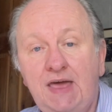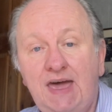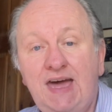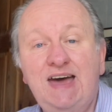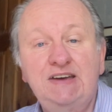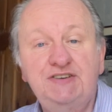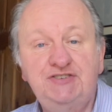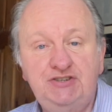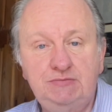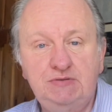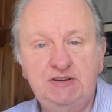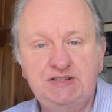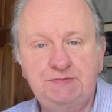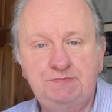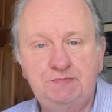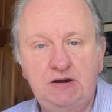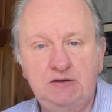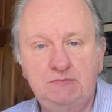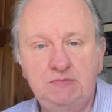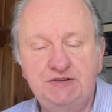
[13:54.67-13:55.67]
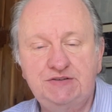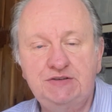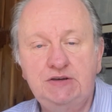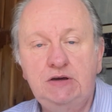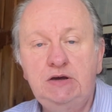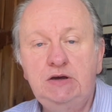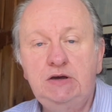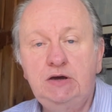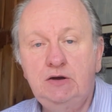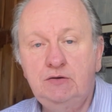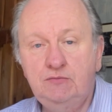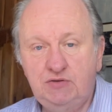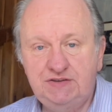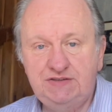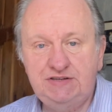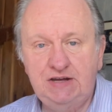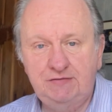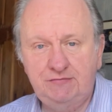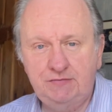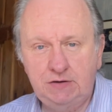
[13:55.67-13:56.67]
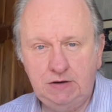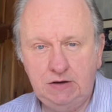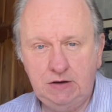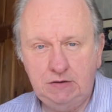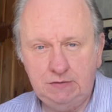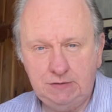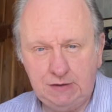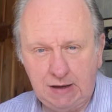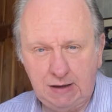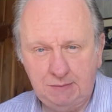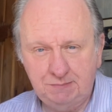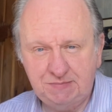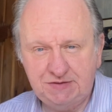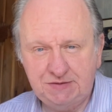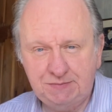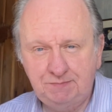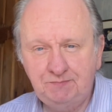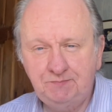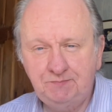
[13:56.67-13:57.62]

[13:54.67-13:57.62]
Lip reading: as you experiment with different apps.